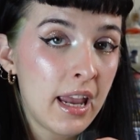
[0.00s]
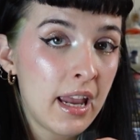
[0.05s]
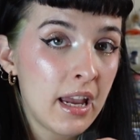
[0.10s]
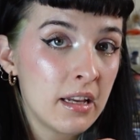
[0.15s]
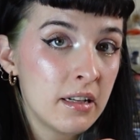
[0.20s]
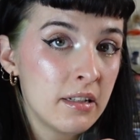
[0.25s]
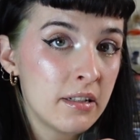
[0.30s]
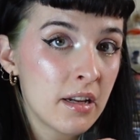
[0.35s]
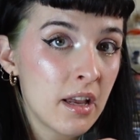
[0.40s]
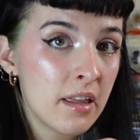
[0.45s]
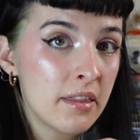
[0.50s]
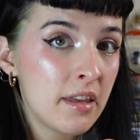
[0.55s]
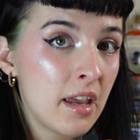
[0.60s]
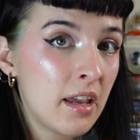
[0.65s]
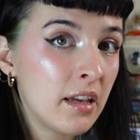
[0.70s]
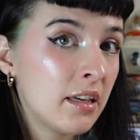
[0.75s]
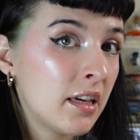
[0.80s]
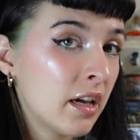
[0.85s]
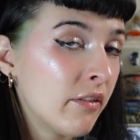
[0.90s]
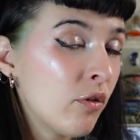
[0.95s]
and
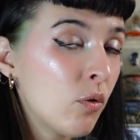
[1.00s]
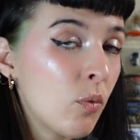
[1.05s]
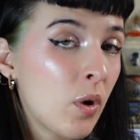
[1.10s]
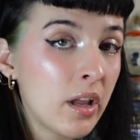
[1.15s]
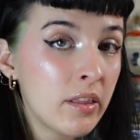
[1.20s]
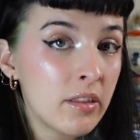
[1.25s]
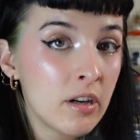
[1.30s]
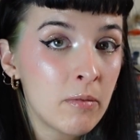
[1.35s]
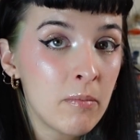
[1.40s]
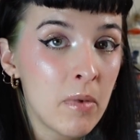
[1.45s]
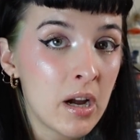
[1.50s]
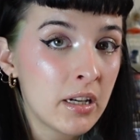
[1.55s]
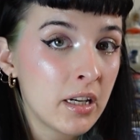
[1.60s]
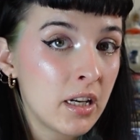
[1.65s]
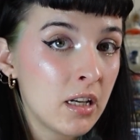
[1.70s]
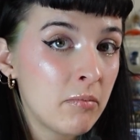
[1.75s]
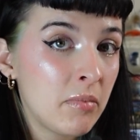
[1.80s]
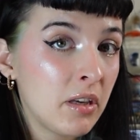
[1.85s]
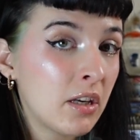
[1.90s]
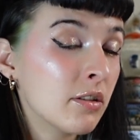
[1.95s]
they give away their
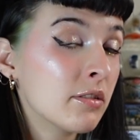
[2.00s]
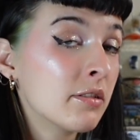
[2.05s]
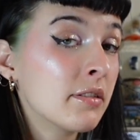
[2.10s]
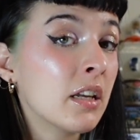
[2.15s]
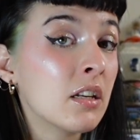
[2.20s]
money because